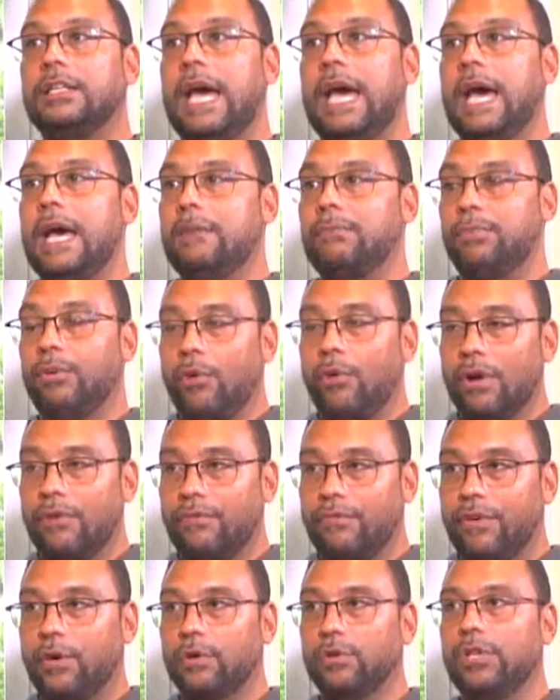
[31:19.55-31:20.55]
that
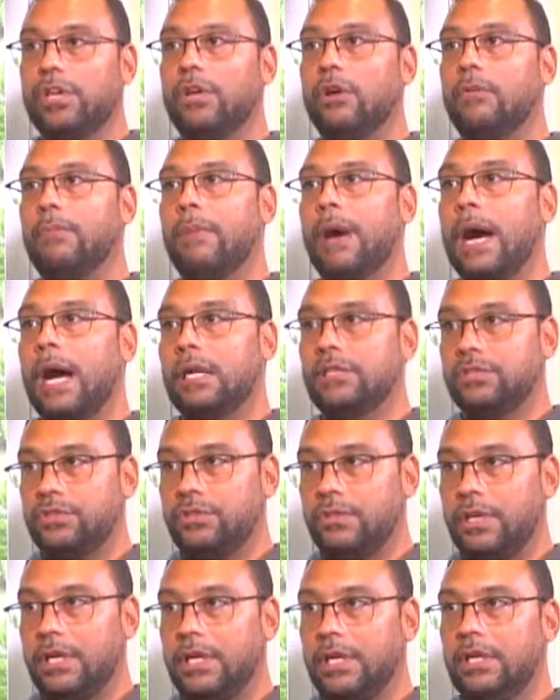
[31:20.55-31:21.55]
portfolio
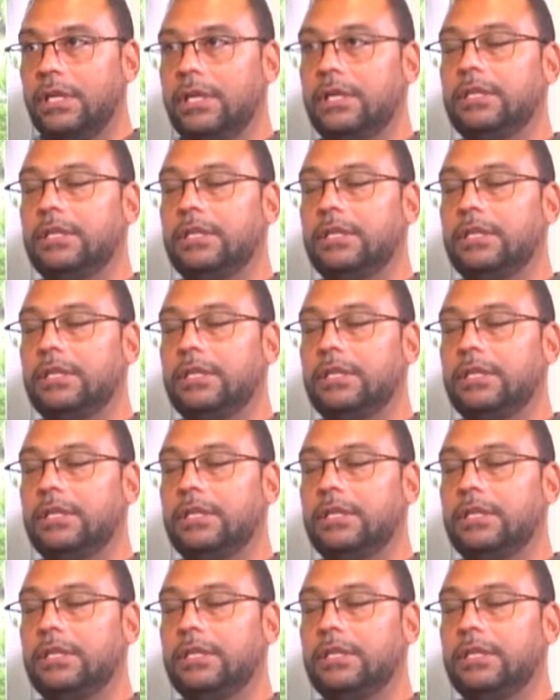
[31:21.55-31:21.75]
mantra